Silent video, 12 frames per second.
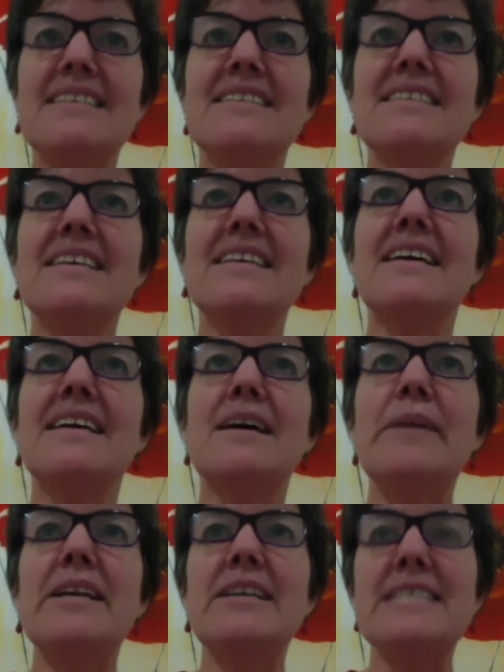yeah, I
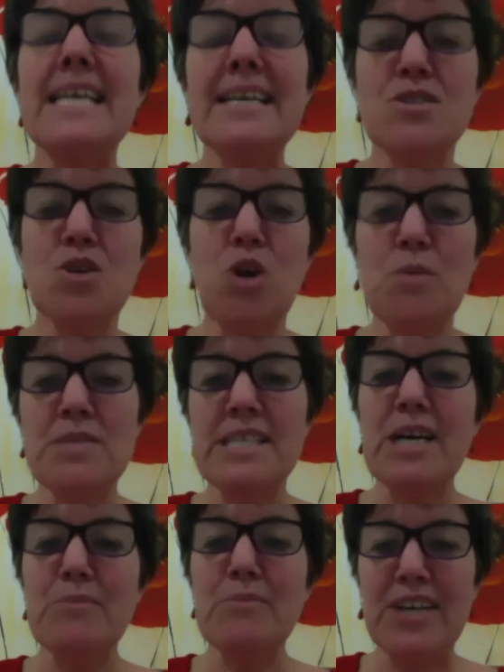mean, it takes time to
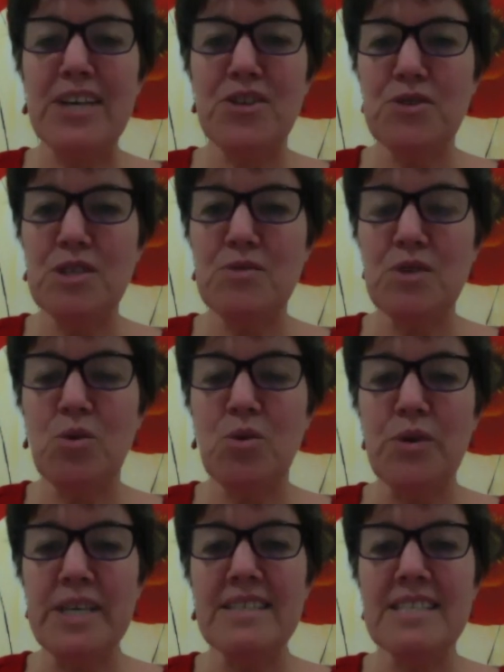go back through the
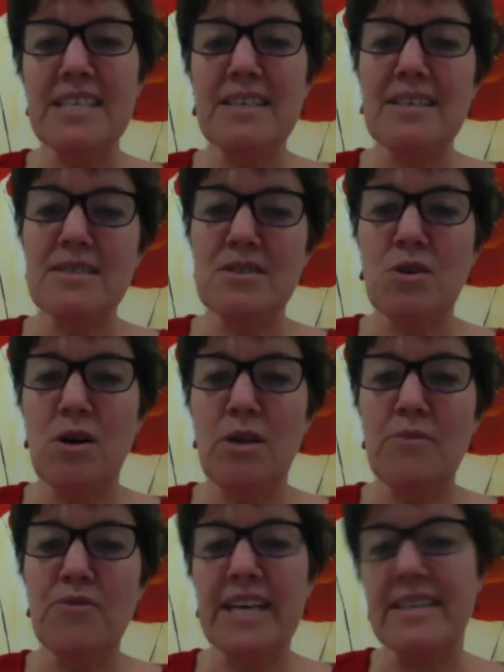recording, so there's a time
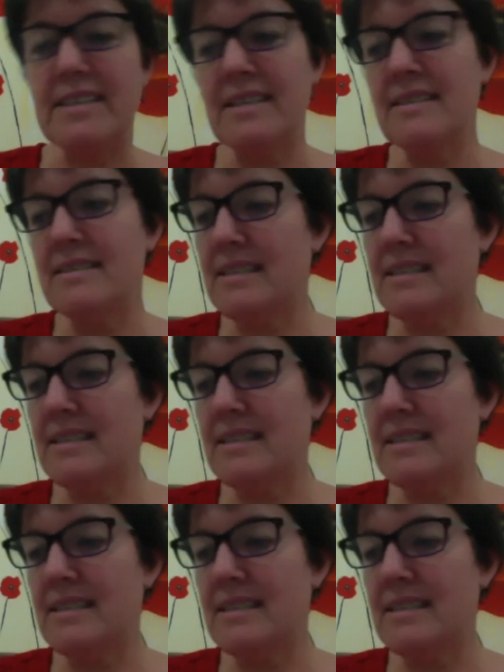factor.